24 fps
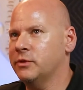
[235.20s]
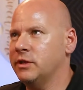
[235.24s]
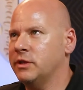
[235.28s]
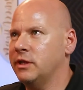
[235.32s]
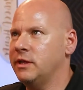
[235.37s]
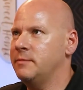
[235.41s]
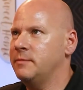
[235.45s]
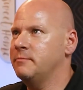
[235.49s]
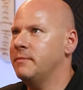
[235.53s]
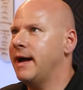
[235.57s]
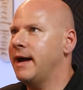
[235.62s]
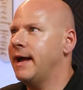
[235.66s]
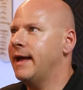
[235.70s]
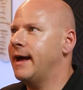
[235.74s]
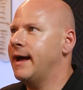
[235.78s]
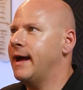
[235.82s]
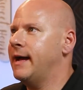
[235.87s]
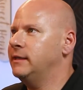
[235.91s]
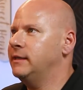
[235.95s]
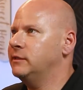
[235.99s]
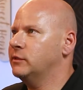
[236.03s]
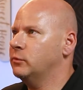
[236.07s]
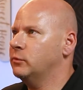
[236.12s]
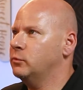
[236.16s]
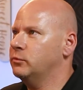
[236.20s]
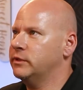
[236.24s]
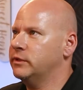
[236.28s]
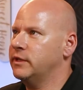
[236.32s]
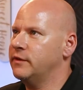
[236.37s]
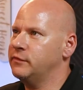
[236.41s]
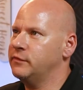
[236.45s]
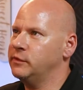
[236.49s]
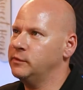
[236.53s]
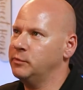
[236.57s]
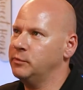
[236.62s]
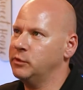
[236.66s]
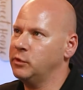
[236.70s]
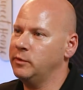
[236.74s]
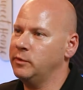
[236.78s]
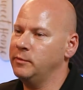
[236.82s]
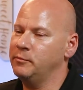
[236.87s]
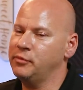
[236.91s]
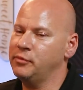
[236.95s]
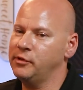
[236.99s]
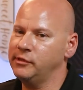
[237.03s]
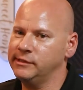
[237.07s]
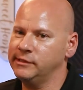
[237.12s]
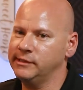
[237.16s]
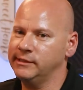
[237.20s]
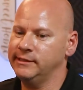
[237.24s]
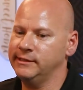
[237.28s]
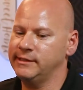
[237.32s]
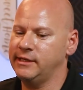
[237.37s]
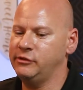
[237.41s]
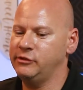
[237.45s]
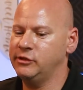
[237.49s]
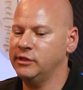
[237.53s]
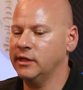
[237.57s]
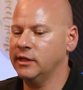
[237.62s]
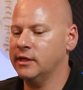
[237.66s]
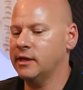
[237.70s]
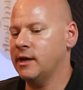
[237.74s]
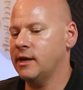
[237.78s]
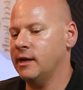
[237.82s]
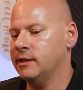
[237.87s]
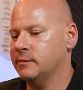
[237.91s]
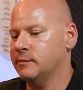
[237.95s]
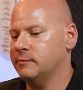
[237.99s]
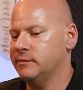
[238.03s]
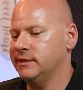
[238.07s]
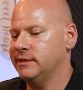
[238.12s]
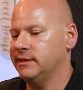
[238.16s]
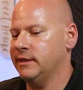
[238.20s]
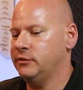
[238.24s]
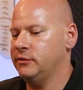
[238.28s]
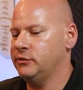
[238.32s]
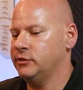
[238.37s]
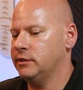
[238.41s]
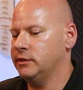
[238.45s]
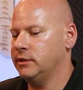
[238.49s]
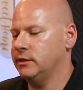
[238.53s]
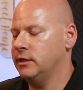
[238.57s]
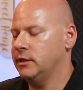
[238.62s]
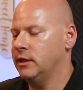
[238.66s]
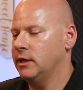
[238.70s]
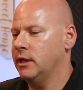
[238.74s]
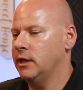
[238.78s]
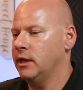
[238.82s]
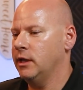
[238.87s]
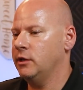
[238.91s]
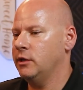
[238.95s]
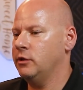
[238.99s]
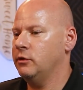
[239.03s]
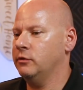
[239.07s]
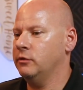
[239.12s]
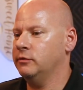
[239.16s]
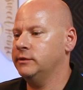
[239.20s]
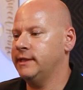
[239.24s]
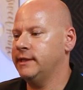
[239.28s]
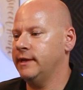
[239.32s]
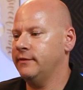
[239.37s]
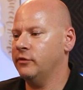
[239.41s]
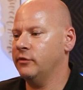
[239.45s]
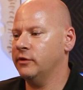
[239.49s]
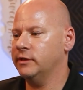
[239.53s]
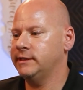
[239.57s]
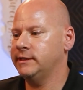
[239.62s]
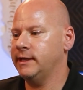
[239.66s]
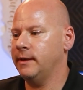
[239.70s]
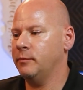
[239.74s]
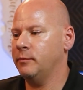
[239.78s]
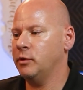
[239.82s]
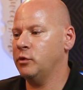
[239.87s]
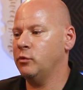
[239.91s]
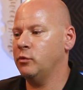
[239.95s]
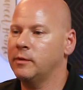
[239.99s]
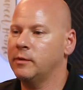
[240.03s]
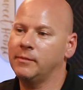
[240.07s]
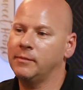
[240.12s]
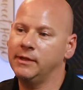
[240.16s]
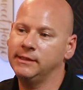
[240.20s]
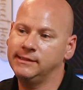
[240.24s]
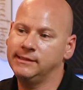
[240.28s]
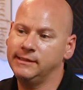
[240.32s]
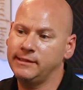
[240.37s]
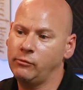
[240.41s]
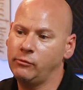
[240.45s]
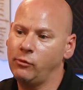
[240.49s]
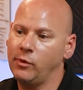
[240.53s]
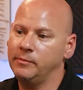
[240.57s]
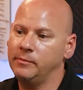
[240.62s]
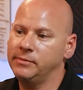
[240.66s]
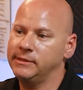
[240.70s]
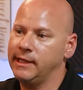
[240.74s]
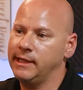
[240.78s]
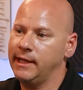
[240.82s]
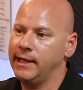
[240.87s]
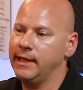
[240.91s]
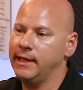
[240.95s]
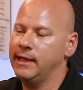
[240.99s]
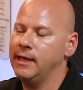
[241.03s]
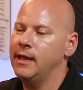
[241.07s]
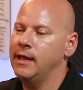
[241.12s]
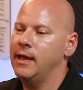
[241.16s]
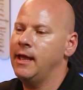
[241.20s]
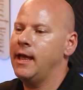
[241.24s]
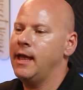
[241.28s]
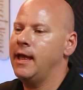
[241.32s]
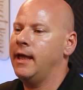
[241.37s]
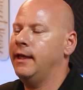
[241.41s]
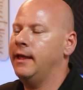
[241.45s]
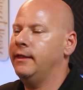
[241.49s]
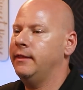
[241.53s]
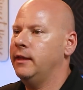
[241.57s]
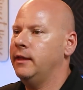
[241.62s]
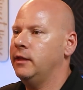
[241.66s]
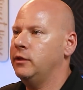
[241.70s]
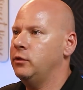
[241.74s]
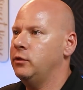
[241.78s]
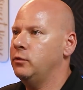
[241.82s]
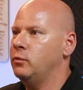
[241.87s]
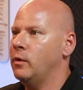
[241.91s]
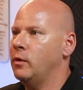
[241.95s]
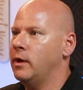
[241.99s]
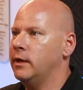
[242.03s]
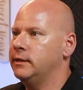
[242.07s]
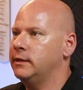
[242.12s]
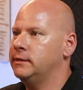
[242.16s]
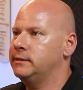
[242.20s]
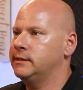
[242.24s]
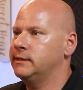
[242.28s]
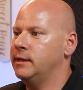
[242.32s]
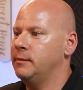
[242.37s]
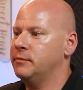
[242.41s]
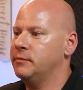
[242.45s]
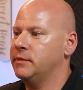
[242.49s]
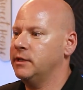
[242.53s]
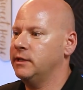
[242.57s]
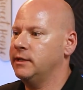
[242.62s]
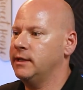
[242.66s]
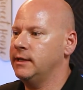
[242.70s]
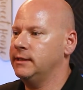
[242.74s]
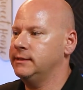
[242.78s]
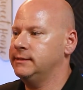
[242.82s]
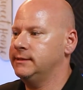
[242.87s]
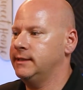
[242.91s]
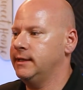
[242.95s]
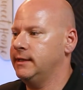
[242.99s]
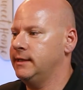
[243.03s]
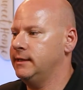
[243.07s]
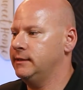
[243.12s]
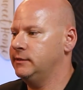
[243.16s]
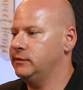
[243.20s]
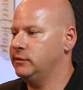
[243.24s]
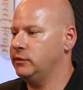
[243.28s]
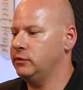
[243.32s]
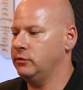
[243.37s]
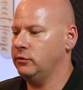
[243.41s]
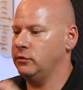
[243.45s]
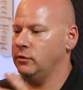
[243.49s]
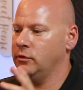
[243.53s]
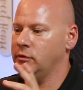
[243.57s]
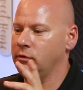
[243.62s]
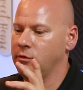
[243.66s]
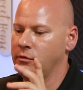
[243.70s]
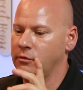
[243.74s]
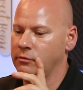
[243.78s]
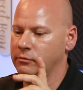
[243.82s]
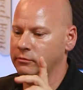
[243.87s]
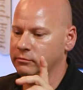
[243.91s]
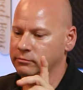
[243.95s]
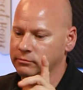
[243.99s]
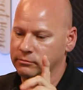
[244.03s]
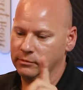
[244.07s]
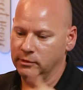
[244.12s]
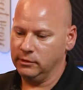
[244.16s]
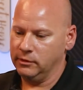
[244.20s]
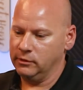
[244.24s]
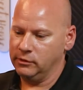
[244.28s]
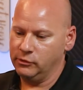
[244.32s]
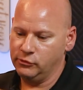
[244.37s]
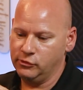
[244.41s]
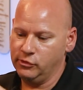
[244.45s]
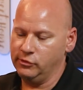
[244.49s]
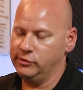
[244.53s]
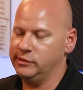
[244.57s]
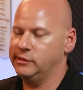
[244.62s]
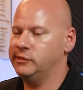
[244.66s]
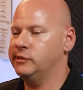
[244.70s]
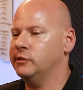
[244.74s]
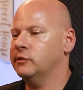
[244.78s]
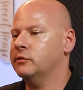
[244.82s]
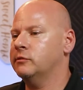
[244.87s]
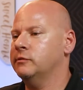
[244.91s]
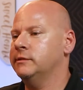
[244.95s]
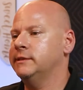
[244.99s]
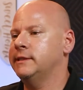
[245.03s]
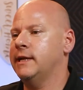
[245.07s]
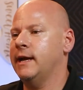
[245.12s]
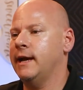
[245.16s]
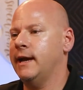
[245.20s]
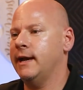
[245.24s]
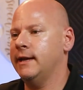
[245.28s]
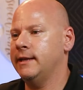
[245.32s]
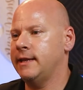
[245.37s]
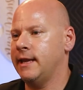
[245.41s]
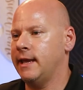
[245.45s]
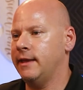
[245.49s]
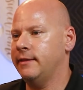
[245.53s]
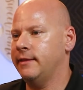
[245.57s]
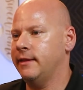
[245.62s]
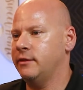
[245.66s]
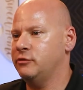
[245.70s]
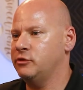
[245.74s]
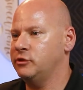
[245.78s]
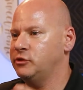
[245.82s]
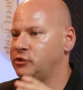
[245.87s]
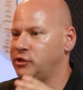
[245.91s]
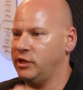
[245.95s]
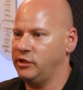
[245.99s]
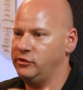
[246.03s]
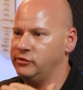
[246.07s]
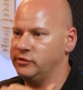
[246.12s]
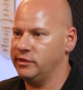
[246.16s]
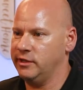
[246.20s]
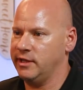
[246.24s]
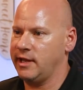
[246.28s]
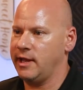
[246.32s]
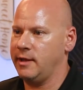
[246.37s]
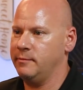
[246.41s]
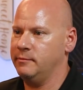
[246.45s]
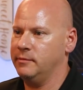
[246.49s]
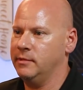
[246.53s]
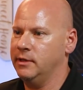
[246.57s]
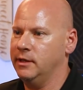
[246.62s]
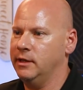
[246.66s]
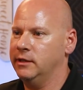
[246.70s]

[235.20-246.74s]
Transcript: in my eyes the difference between personalization and customization you know say for example to my website and then you wanted something that says, you know, choose a circle sign and then just change the name.